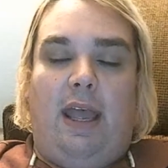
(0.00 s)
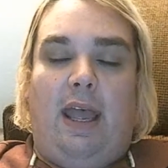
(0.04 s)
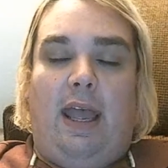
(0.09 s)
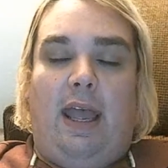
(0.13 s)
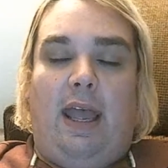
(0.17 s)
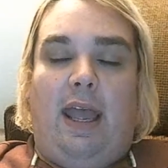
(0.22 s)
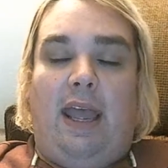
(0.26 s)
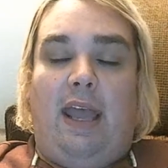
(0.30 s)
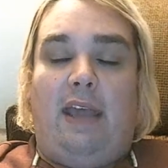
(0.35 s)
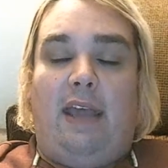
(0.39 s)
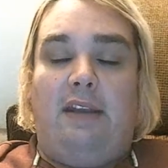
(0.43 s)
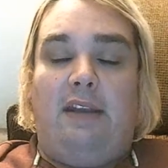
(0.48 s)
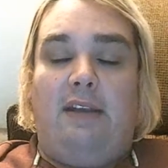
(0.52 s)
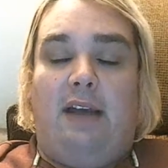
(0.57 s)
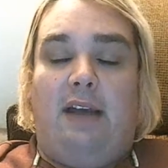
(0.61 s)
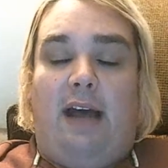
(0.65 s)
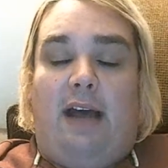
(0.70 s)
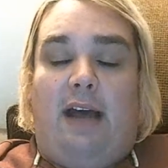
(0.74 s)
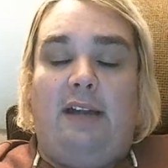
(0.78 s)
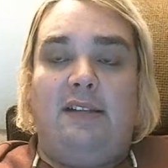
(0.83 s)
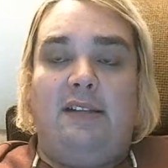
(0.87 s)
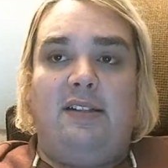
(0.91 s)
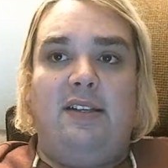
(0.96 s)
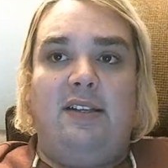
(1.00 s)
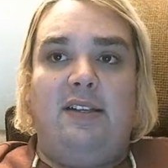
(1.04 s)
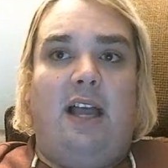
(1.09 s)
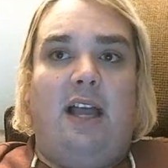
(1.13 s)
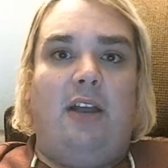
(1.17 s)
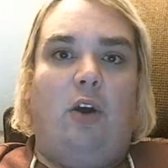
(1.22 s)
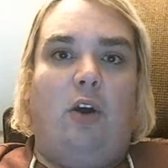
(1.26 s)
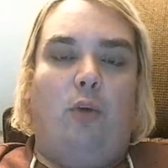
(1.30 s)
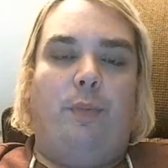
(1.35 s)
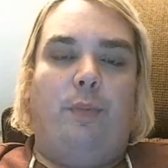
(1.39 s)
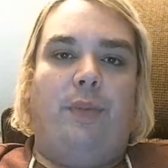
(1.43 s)
And honestly, I
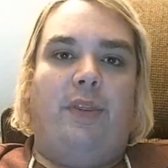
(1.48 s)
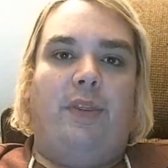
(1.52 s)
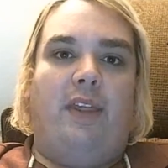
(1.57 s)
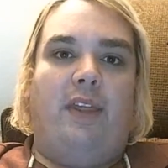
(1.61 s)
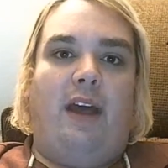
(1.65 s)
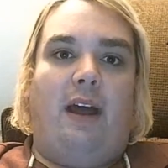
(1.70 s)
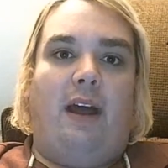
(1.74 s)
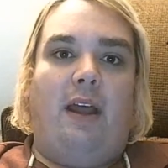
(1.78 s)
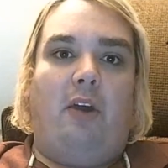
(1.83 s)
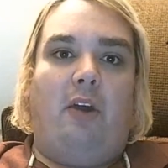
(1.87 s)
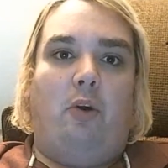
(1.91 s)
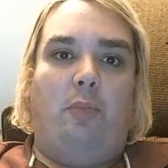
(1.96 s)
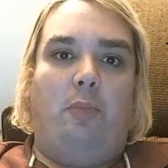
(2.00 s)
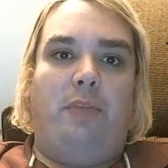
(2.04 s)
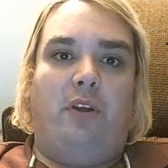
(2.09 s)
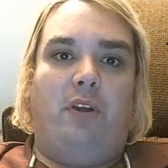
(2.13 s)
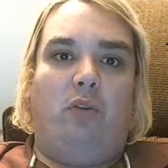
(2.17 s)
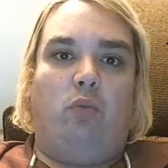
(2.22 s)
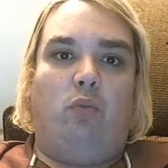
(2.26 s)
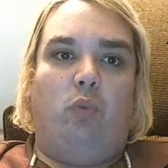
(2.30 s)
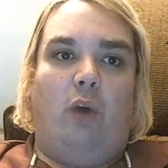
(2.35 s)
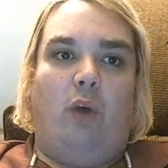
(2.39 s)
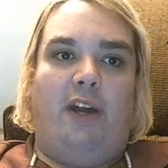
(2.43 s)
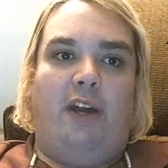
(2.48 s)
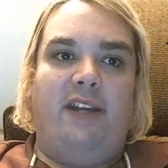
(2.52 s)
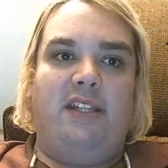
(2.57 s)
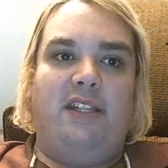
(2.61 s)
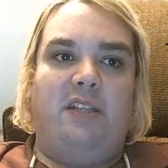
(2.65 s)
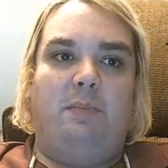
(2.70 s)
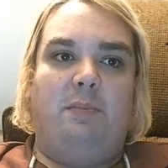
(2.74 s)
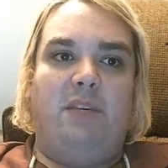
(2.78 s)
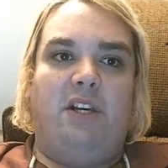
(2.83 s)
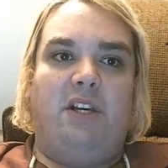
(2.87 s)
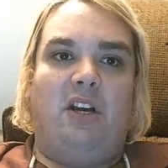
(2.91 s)
hope I hope they're right
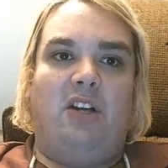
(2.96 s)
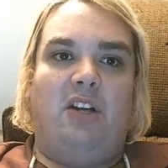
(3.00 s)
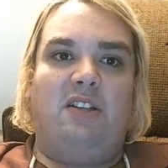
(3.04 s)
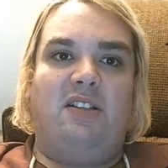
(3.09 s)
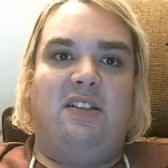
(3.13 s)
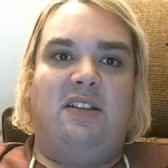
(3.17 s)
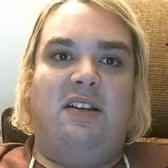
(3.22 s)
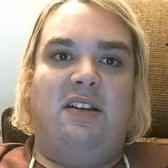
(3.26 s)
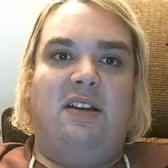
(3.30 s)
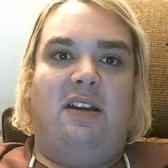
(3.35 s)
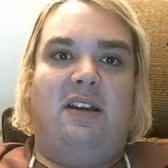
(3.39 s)
because